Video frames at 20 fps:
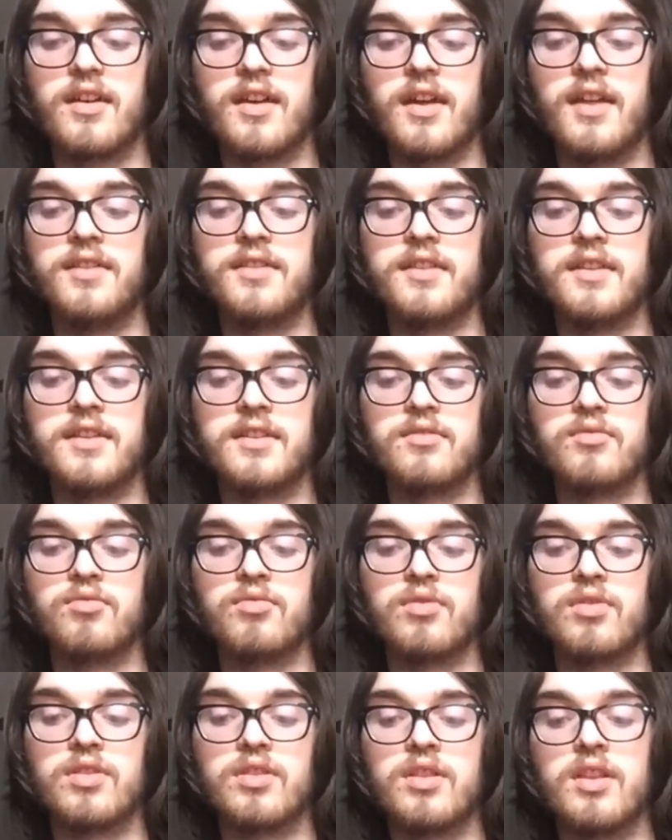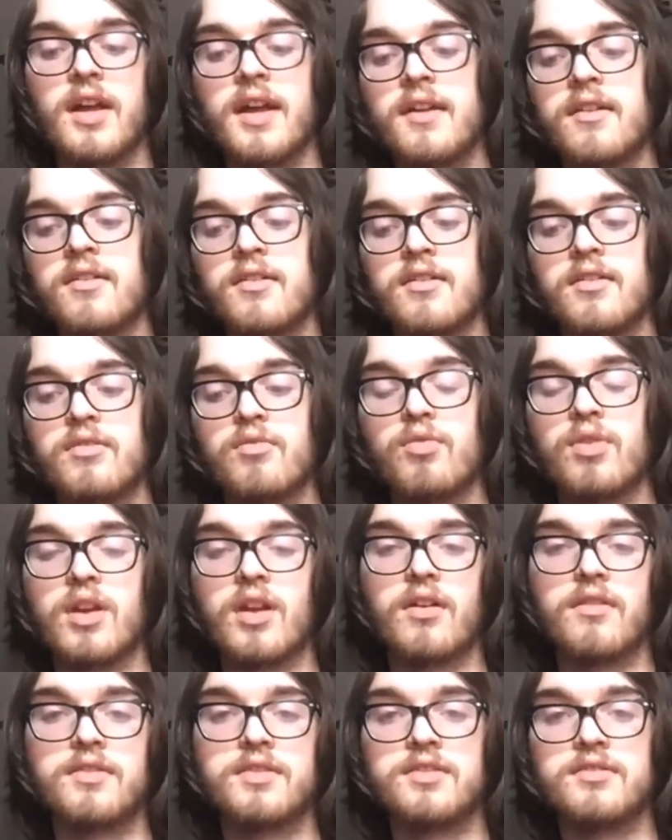and then later what
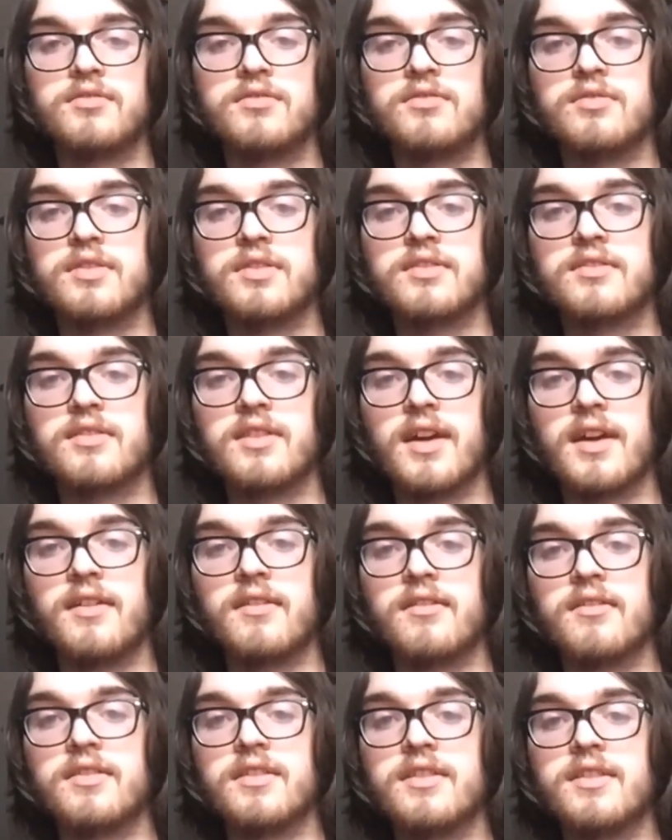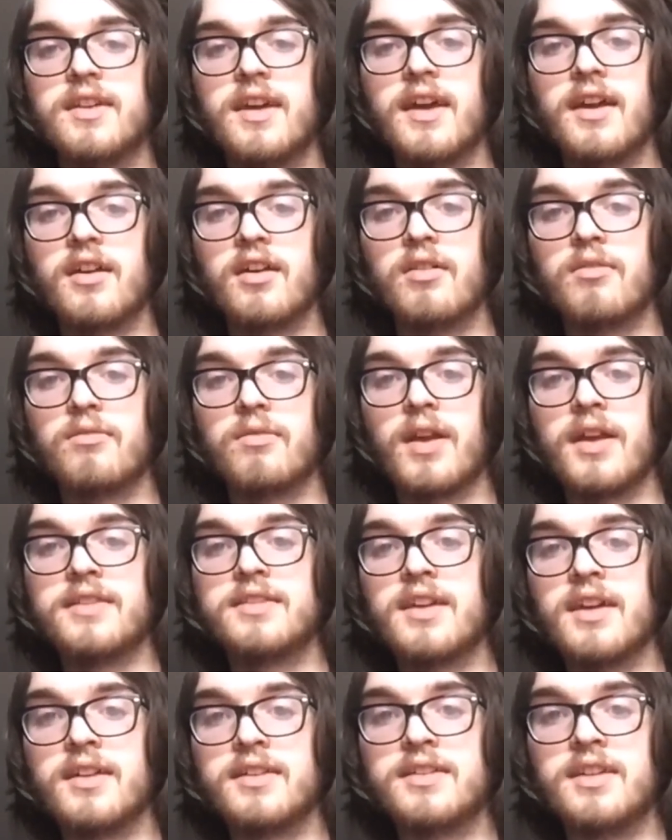I'll do is later in the day I'll
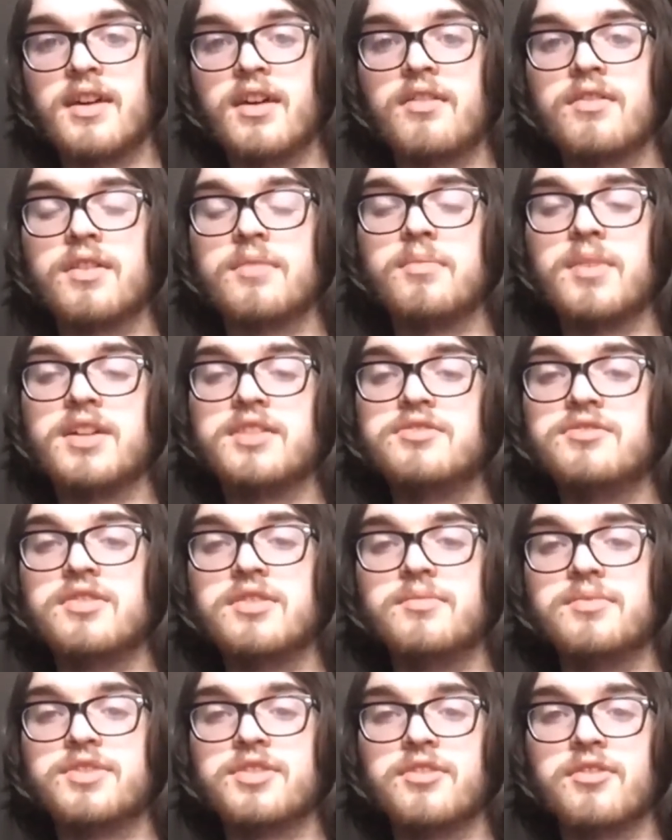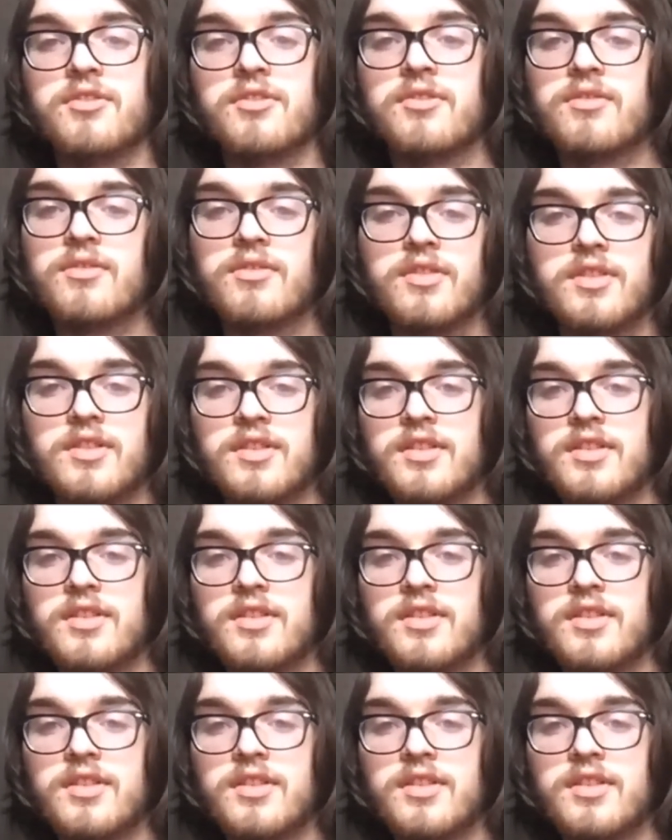write that down in my dream journal,